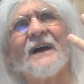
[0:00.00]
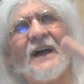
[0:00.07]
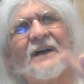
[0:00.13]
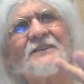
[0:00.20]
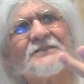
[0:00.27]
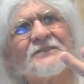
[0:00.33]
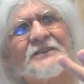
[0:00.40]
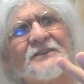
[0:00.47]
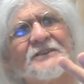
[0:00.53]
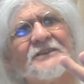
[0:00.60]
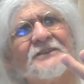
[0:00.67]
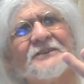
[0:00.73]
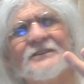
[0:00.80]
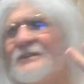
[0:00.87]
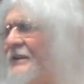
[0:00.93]
acid,
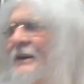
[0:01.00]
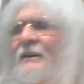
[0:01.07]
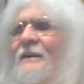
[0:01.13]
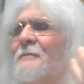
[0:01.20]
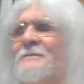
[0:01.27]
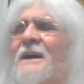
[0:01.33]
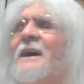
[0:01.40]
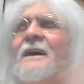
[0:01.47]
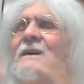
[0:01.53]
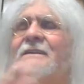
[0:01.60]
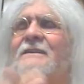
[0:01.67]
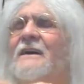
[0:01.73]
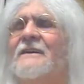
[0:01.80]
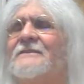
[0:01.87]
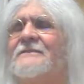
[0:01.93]
dude? No, I'm not.
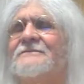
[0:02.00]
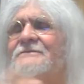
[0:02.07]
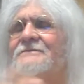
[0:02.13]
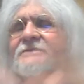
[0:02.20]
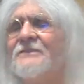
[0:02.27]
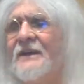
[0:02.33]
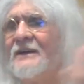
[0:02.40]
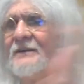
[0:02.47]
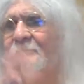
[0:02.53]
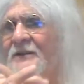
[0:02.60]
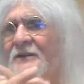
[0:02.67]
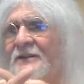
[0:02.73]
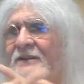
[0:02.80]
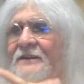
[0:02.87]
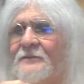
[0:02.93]
I don't do that.
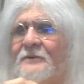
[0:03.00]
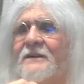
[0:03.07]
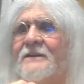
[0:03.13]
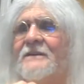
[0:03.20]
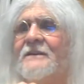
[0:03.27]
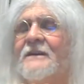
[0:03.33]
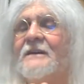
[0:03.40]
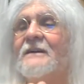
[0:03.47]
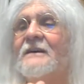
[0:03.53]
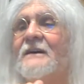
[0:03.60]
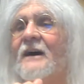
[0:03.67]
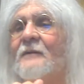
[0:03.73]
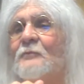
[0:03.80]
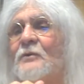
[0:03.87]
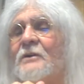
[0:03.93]
But anyway,
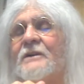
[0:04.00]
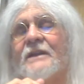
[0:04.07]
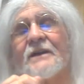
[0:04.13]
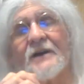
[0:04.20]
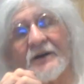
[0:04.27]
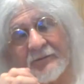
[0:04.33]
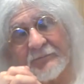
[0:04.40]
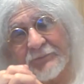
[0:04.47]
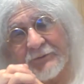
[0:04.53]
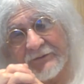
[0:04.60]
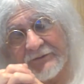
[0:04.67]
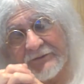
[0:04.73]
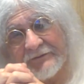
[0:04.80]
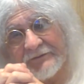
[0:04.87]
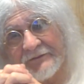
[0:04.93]
I'm really
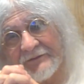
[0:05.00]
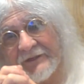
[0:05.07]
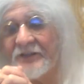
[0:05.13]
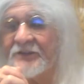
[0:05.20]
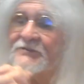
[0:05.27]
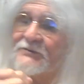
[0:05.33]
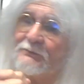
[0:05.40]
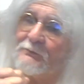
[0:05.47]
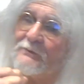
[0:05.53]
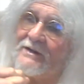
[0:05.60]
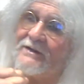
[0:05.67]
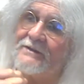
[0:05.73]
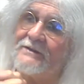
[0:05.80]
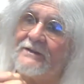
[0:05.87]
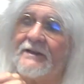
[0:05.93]
humble and
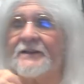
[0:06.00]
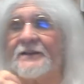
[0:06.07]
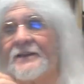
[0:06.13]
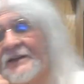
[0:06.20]
sweet and